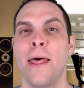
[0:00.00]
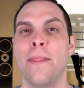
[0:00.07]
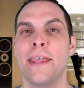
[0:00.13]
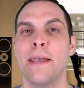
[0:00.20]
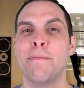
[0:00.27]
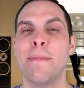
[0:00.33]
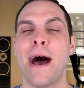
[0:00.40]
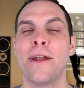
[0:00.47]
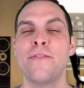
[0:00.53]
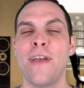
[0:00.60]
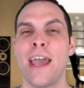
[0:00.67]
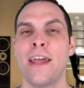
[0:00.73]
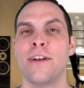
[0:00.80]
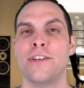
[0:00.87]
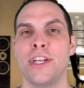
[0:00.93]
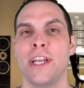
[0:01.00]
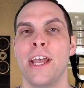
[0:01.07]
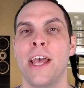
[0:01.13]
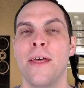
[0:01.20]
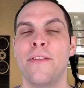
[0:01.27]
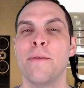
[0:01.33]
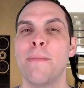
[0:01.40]
the amount of energy,
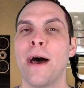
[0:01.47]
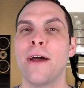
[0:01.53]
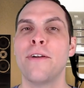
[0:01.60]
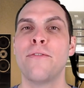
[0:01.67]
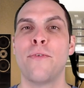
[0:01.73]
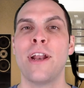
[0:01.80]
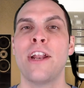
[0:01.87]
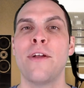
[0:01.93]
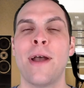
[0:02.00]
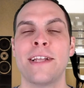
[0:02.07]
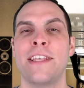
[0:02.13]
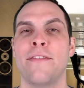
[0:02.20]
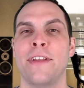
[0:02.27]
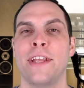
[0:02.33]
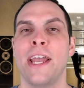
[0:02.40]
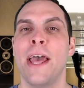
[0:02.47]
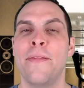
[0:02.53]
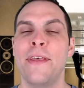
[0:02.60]
the amount of radioactivity,